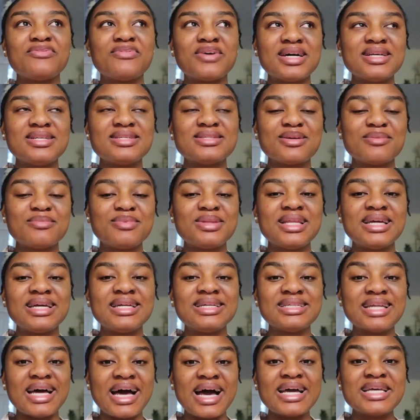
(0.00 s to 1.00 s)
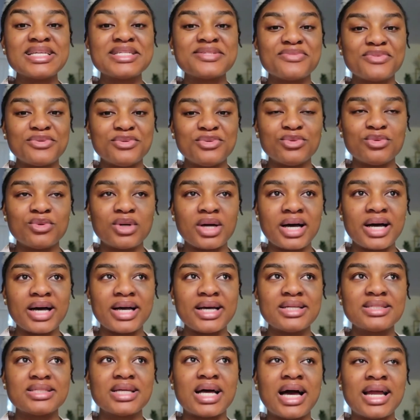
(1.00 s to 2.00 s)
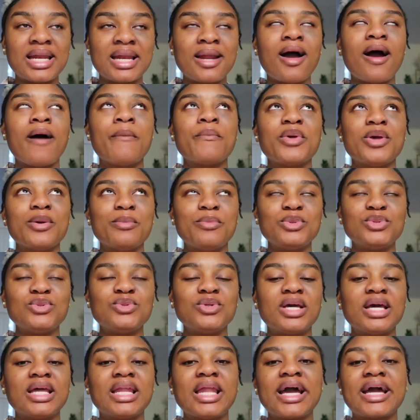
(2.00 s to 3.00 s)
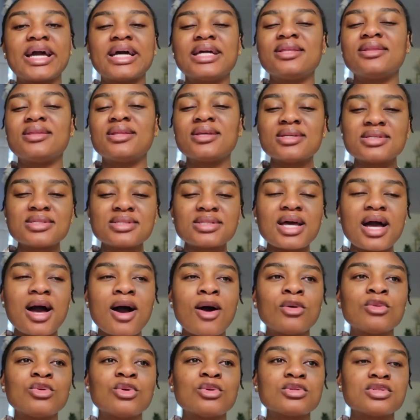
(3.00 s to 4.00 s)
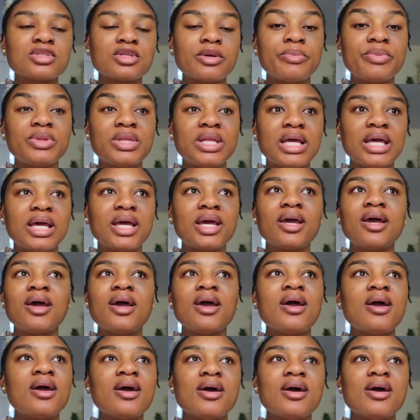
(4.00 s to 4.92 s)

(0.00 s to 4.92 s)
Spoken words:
find something nice for you guys and I'm able to get like a discount or something,